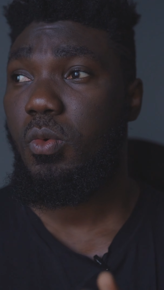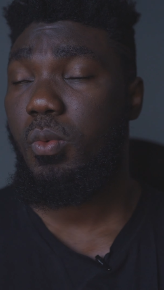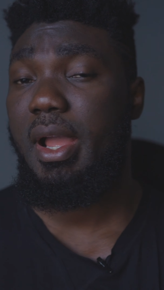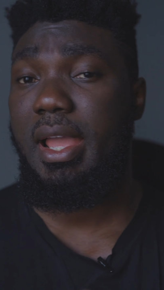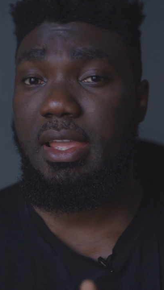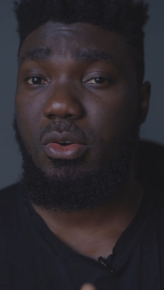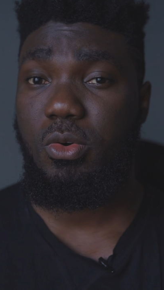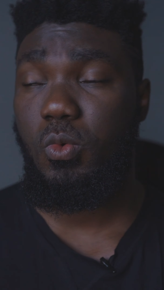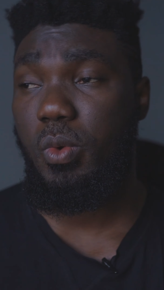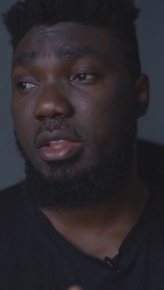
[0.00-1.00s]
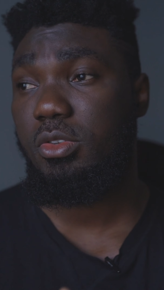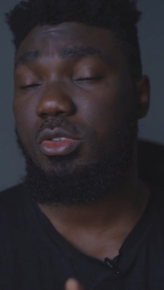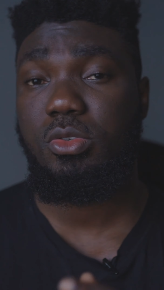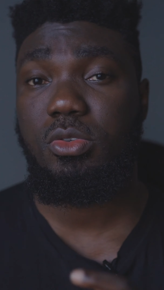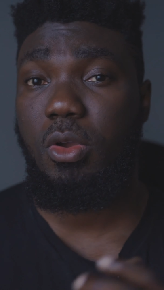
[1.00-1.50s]
why or when you
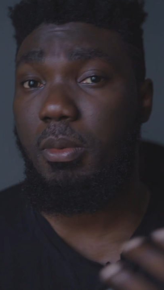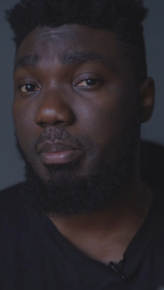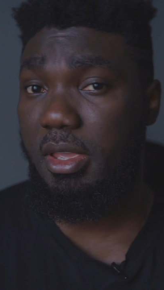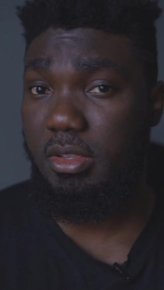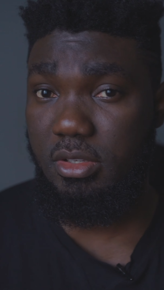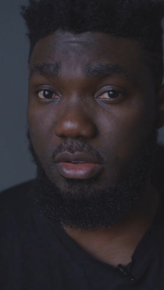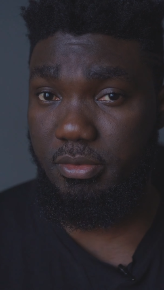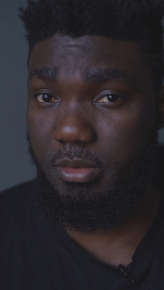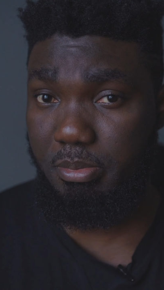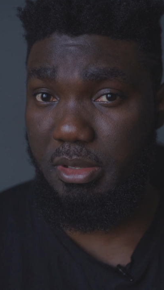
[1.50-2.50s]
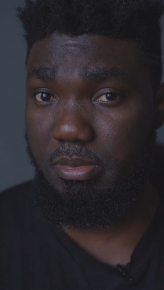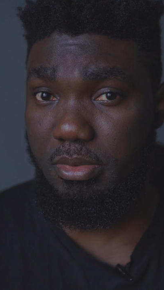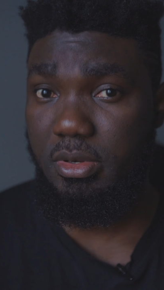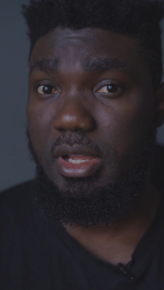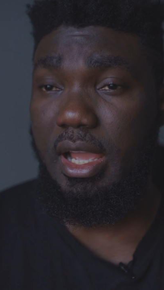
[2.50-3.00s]
shouldn't compare yourself to
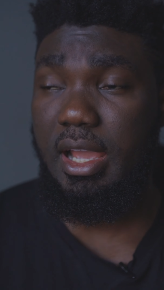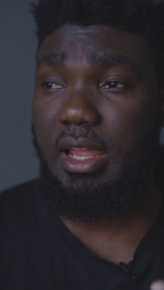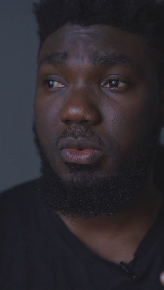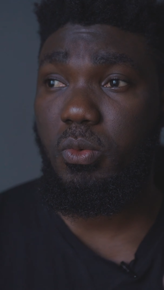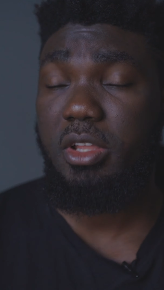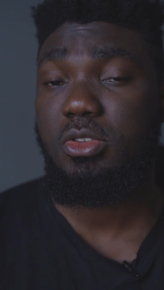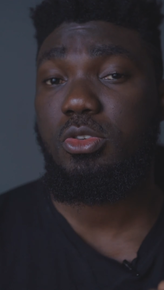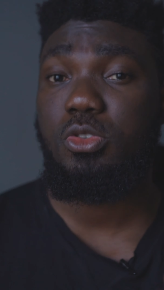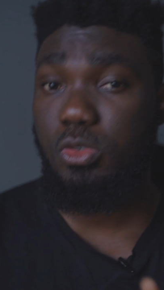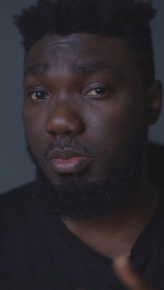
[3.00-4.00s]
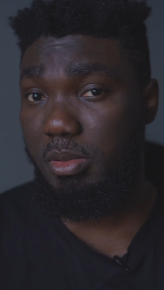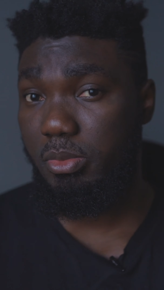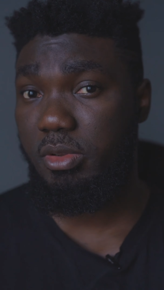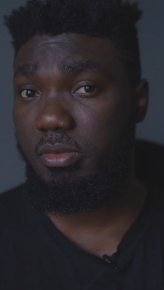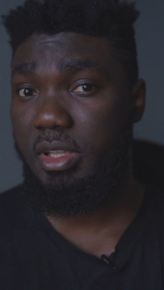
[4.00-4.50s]
people and when you should be
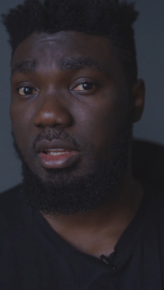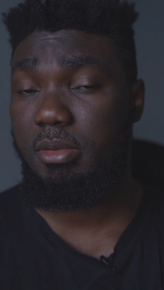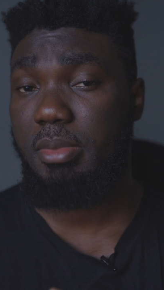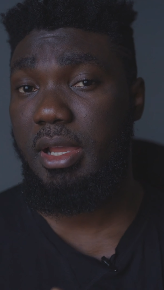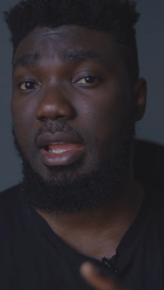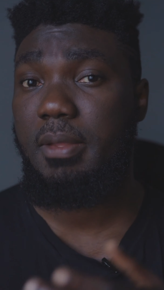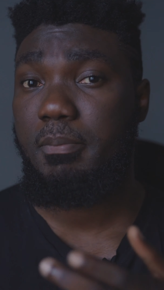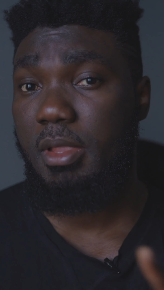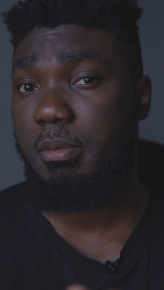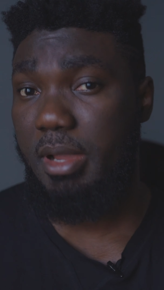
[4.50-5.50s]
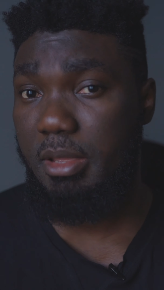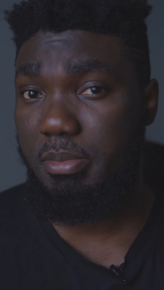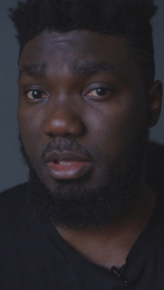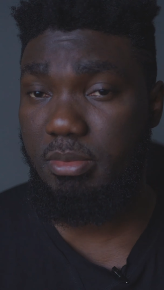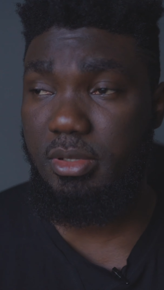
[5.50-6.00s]
motivated by
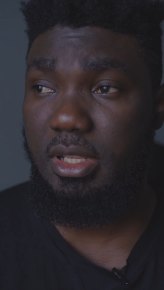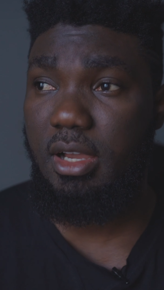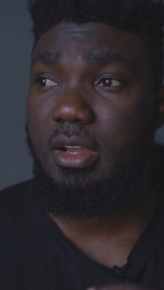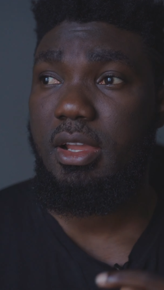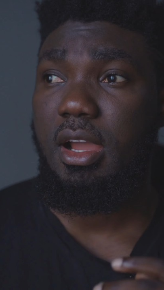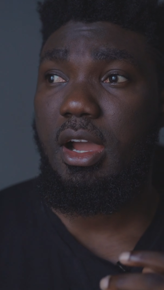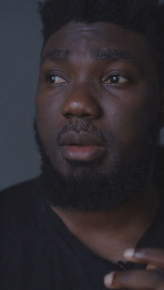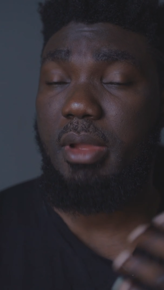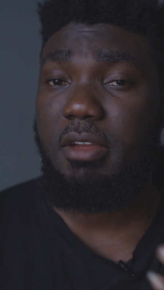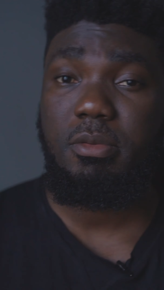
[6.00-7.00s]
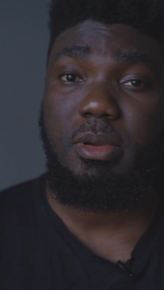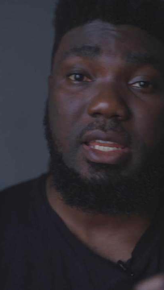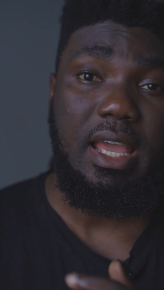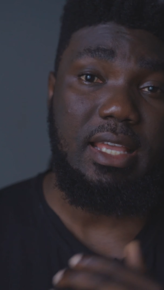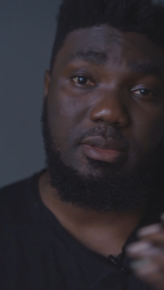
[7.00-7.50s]
people. Now,
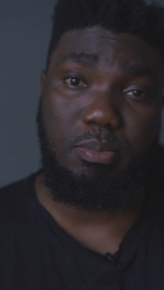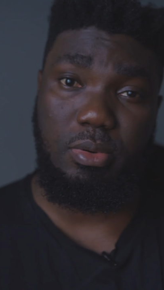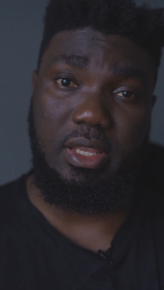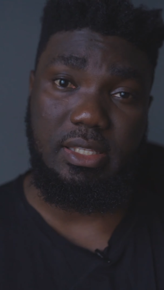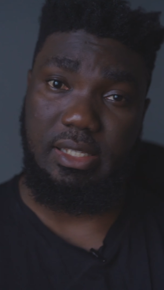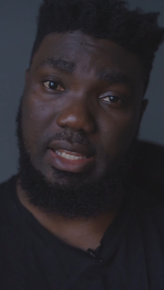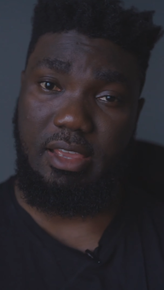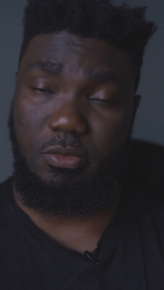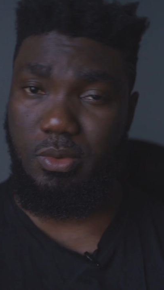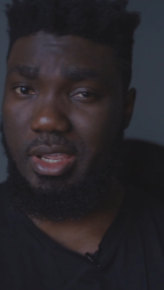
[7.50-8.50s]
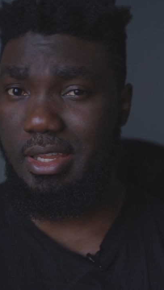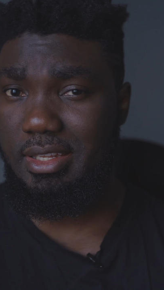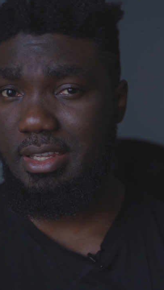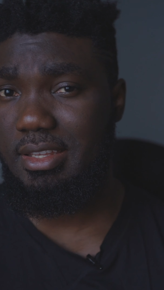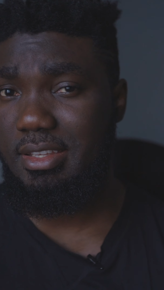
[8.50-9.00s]
everybody has a point in life where
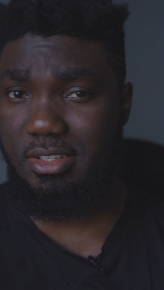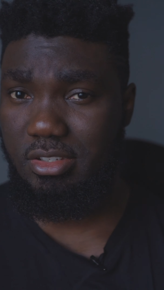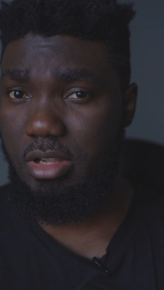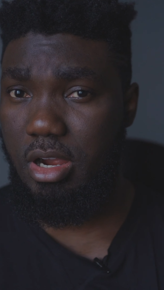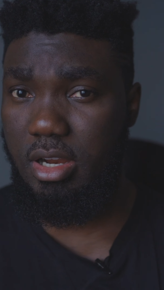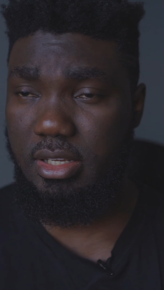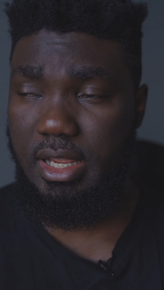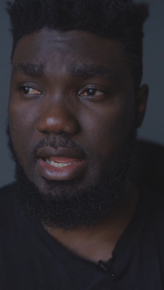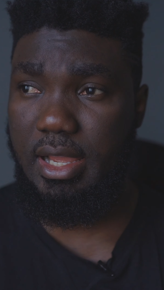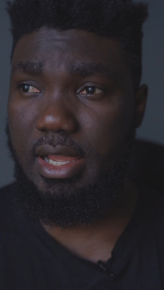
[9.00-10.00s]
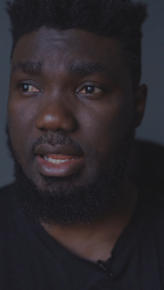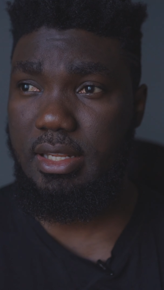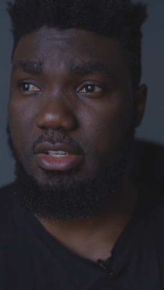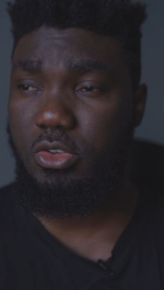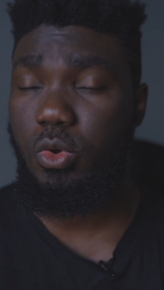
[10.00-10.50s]
they start,
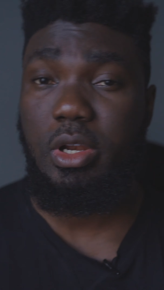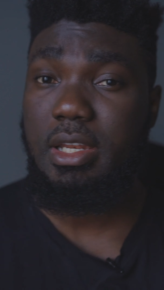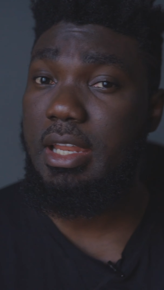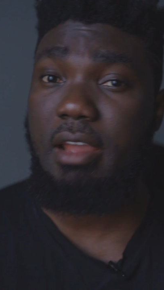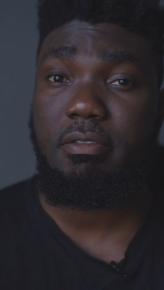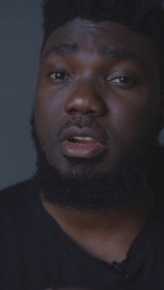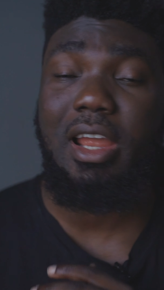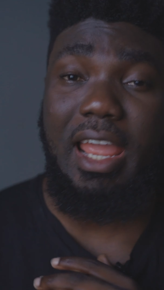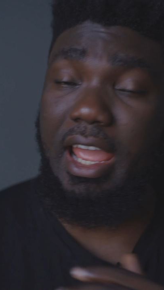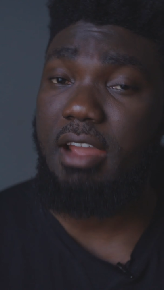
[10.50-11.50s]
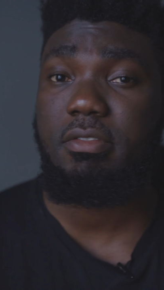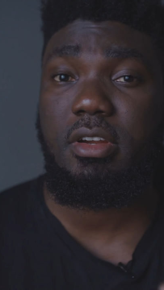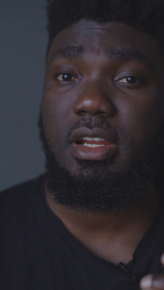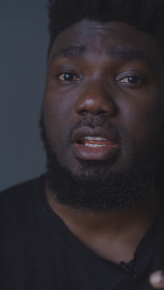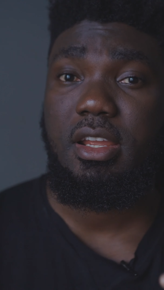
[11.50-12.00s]
and you are never ever